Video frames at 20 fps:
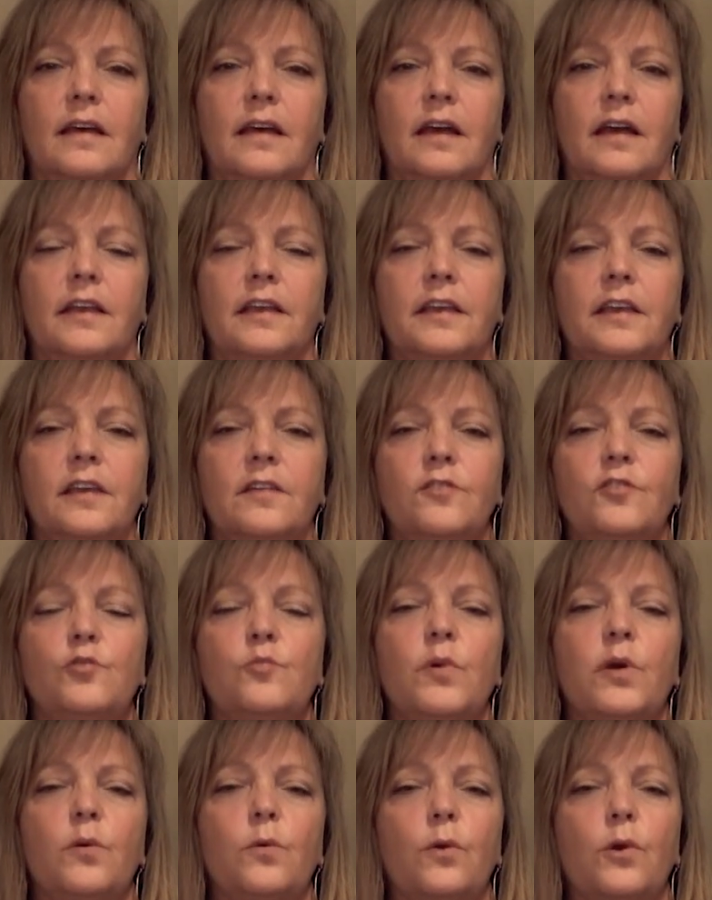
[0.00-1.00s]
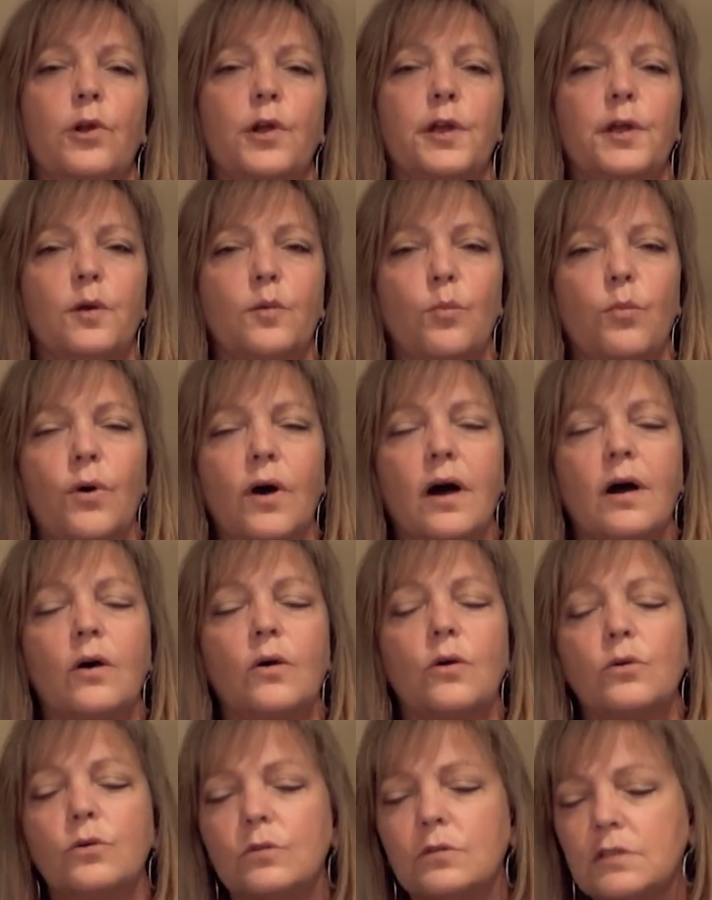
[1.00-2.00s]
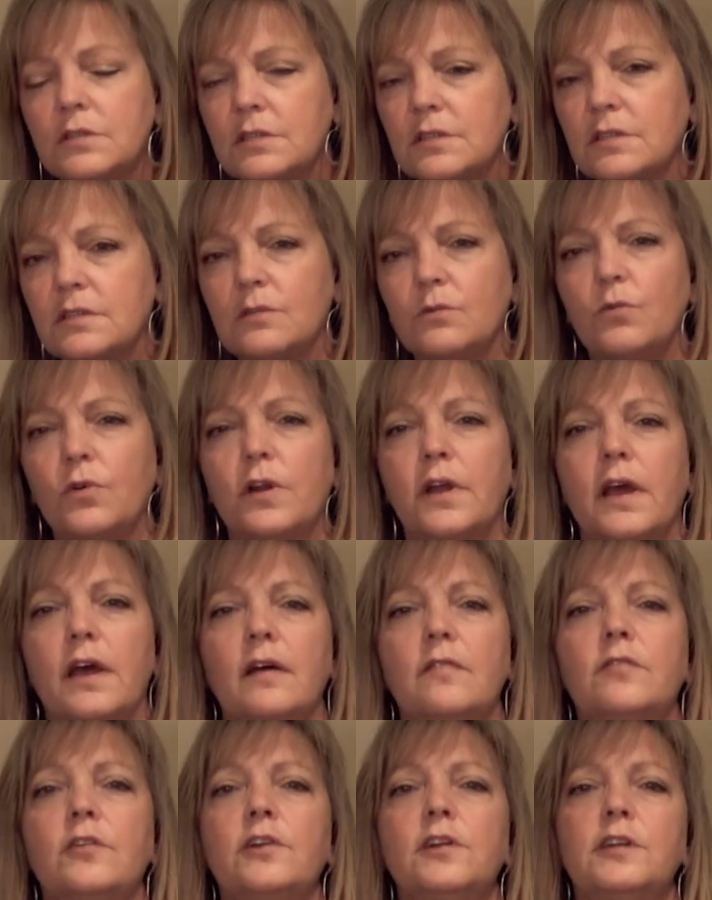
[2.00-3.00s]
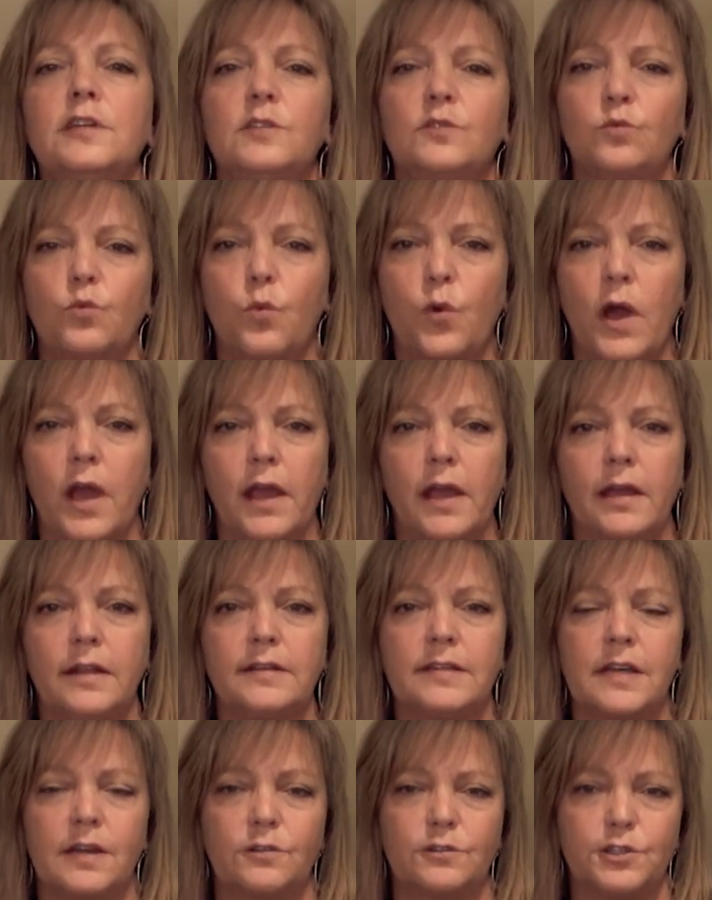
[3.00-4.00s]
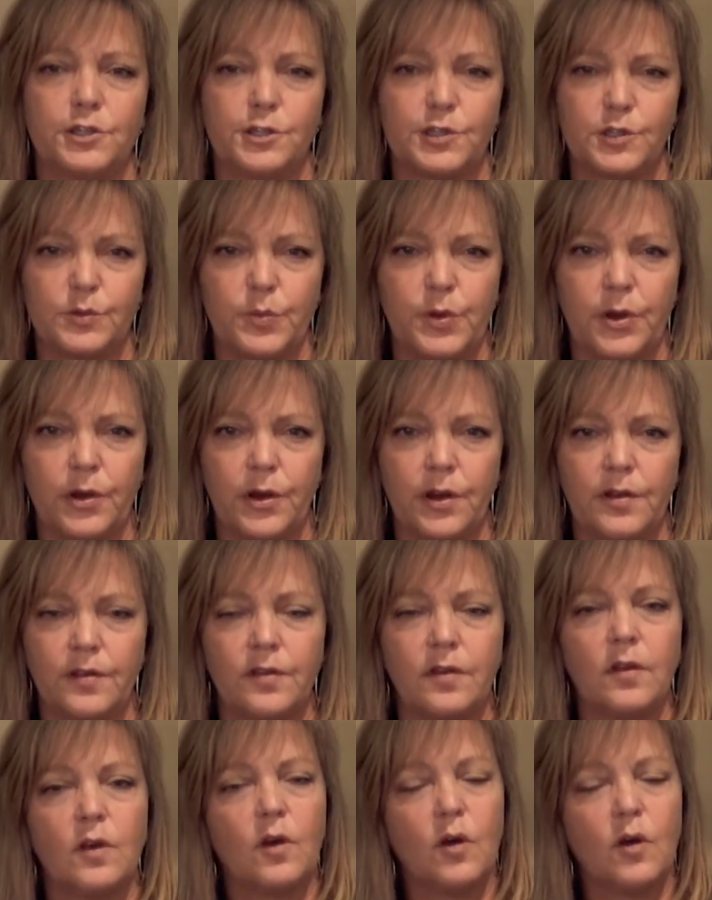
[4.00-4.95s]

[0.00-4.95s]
I give you my worry about whatever is weighing down your spirit,